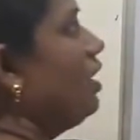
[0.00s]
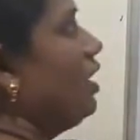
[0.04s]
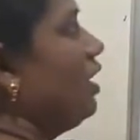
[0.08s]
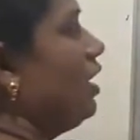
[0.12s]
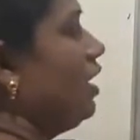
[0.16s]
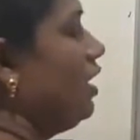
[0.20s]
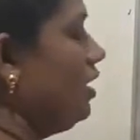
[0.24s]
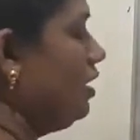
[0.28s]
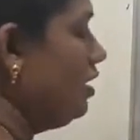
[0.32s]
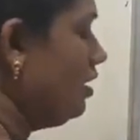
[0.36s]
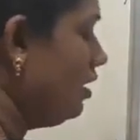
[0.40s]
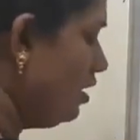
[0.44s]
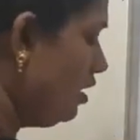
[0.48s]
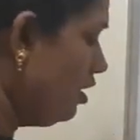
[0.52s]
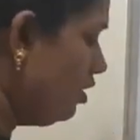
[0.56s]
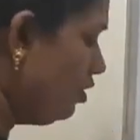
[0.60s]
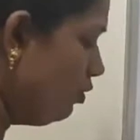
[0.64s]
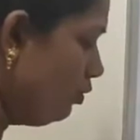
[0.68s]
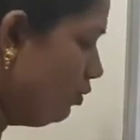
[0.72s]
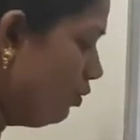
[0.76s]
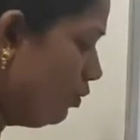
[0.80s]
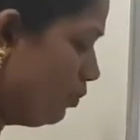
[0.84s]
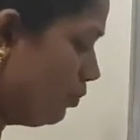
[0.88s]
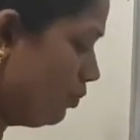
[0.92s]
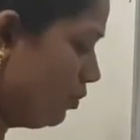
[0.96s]
henle
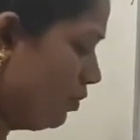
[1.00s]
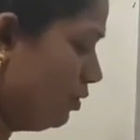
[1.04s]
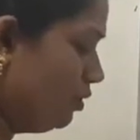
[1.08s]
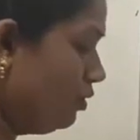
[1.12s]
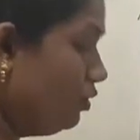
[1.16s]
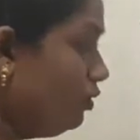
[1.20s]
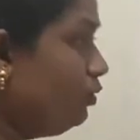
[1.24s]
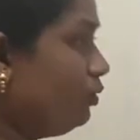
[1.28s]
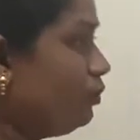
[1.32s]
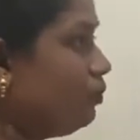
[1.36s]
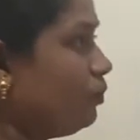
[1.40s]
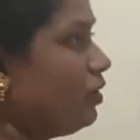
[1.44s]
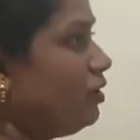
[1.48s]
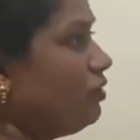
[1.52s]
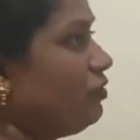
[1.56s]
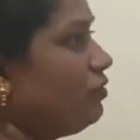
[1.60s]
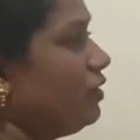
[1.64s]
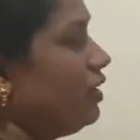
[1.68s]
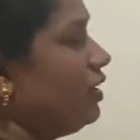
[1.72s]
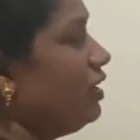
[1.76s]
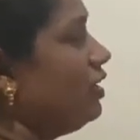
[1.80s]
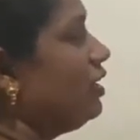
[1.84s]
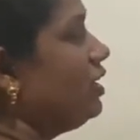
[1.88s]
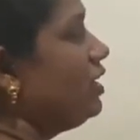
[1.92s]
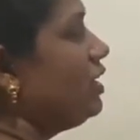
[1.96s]
loop of
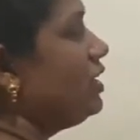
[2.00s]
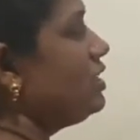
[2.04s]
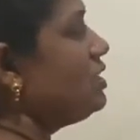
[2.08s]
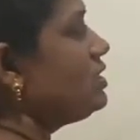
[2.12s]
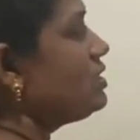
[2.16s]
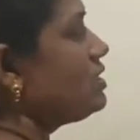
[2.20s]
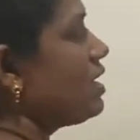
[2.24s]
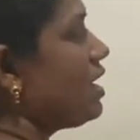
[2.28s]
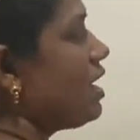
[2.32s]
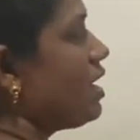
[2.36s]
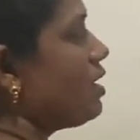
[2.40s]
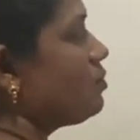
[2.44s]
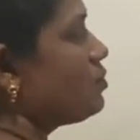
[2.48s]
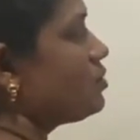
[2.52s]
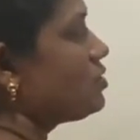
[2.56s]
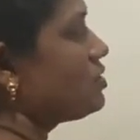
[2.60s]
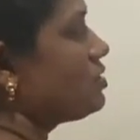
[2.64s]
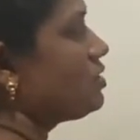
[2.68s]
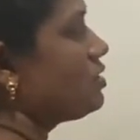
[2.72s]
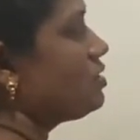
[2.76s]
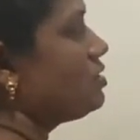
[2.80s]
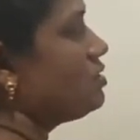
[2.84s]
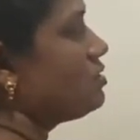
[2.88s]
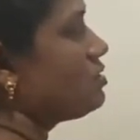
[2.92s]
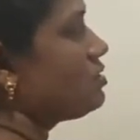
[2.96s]
henle is
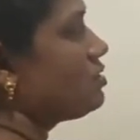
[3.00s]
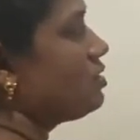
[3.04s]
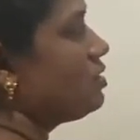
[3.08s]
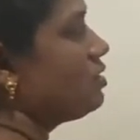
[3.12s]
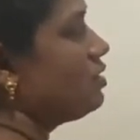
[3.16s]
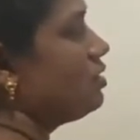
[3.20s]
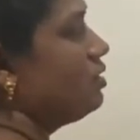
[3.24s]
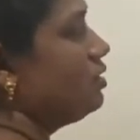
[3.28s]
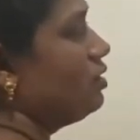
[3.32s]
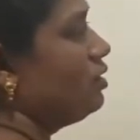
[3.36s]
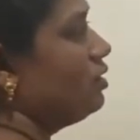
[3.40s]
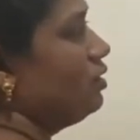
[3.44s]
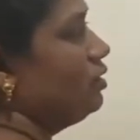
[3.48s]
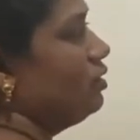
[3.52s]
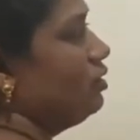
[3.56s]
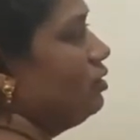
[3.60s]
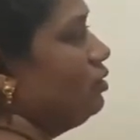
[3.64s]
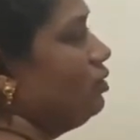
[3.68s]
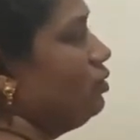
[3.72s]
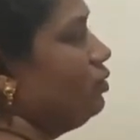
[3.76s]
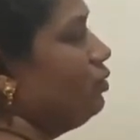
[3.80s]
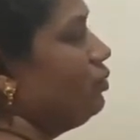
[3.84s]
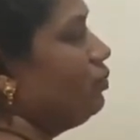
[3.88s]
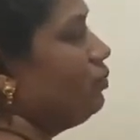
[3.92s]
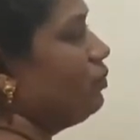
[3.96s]
absent.
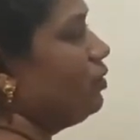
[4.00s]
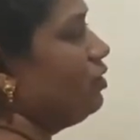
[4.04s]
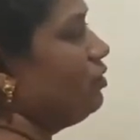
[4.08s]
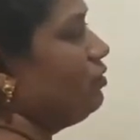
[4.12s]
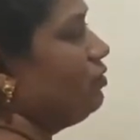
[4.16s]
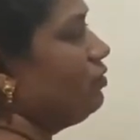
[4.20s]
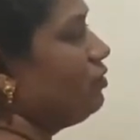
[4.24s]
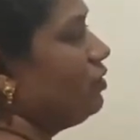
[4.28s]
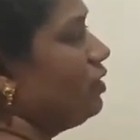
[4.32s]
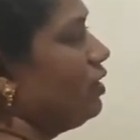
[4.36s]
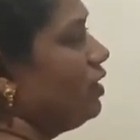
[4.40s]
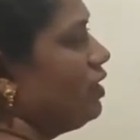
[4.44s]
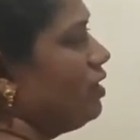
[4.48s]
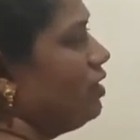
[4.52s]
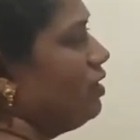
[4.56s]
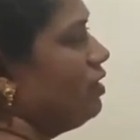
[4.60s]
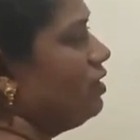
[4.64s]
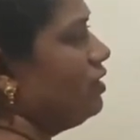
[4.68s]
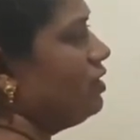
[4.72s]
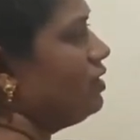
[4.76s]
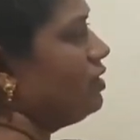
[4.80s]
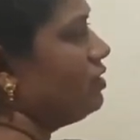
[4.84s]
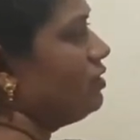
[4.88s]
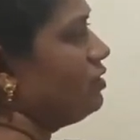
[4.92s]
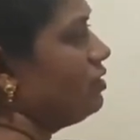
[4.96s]
Loop of
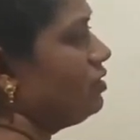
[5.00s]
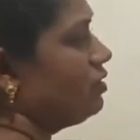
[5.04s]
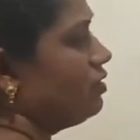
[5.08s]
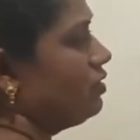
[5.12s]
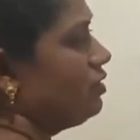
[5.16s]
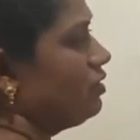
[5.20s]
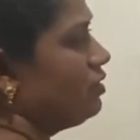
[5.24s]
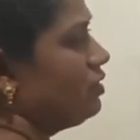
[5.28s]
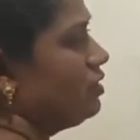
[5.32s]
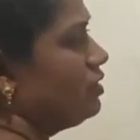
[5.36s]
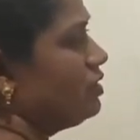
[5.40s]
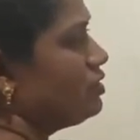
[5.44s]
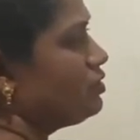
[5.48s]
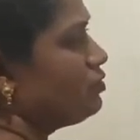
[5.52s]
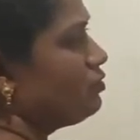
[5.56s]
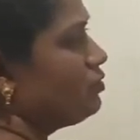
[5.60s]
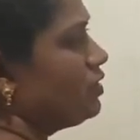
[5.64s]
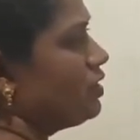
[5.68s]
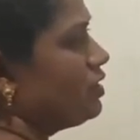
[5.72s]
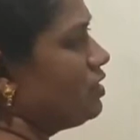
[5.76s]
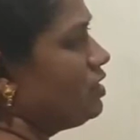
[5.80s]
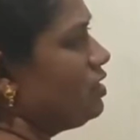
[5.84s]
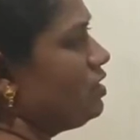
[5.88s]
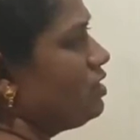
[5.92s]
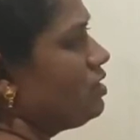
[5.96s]
henle is
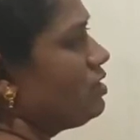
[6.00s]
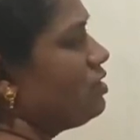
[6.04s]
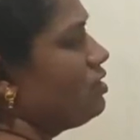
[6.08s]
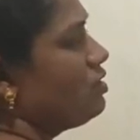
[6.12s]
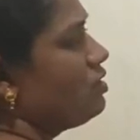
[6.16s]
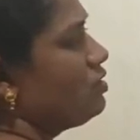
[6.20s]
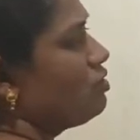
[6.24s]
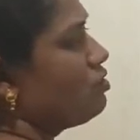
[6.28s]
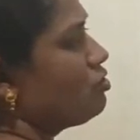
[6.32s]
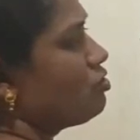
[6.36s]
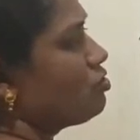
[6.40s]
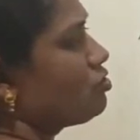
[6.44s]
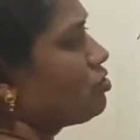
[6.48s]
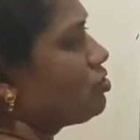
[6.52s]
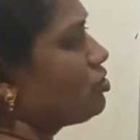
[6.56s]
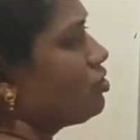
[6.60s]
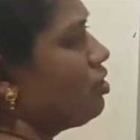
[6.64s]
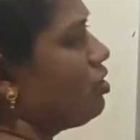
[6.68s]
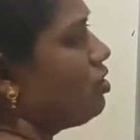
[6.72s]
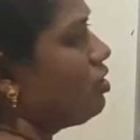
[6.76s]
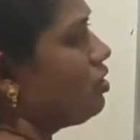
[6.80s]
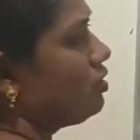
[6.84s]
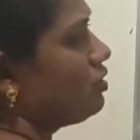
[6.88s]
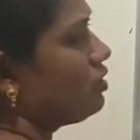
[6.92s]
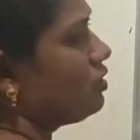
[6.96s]
very
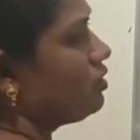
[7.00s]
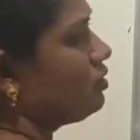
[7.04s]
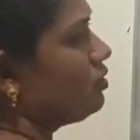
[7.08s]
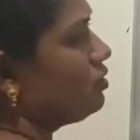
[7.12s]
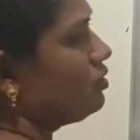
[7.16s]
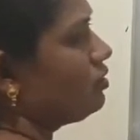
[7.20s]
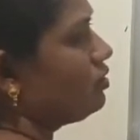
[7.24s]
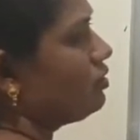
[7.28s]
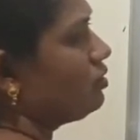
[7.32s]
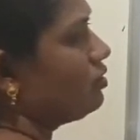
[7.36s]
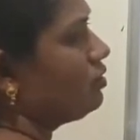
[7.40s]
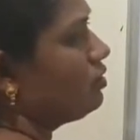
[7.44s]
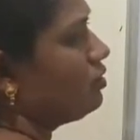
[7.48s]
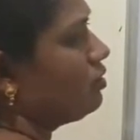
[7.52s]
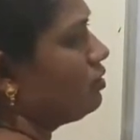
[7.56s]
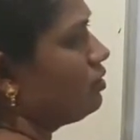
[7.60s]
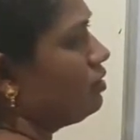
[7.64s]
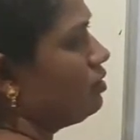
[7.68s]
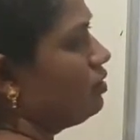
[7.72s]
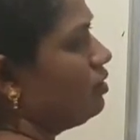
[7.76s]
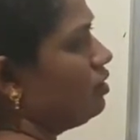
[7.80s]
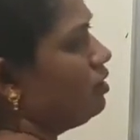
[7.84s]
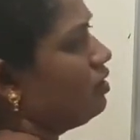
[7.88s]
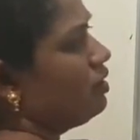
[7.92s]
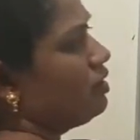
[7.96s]
short.
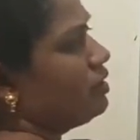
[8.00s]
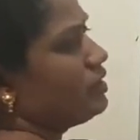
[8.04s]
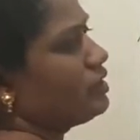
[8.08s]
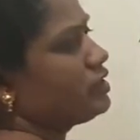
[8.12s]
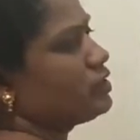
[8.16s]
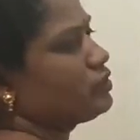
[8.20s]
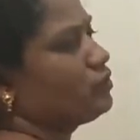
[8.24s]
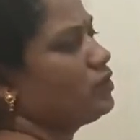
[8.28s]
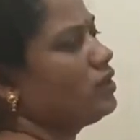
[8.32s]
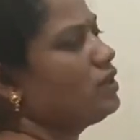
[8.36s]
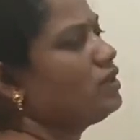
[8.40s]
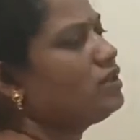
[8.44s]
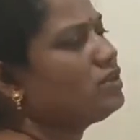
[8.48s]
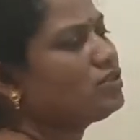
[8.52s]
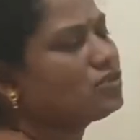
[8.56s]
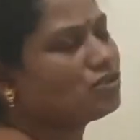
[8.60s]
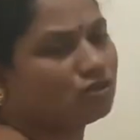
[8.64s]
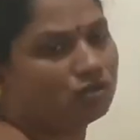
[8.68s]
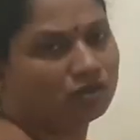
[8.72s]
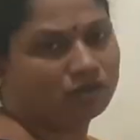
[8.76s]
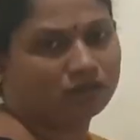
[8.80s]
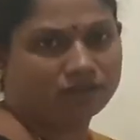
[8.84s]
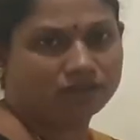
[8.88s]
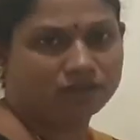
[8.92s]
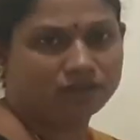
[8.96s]
It's very
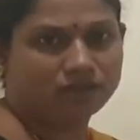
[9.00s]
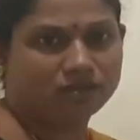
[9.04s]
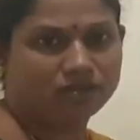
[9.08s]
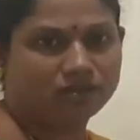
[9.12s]
short.